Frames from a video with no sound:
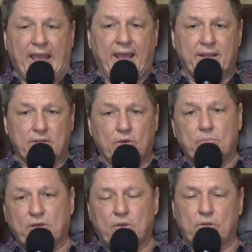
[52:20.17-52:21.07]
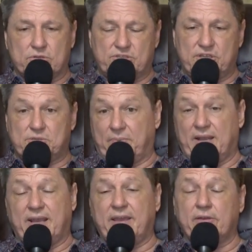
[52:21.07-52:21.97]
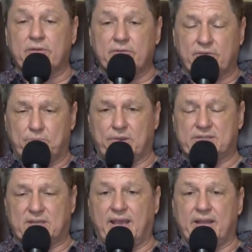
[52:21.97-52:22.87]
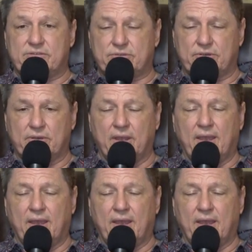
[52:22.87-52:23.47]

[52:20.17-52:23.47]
And lo and behold, she's been healed of breast cancer.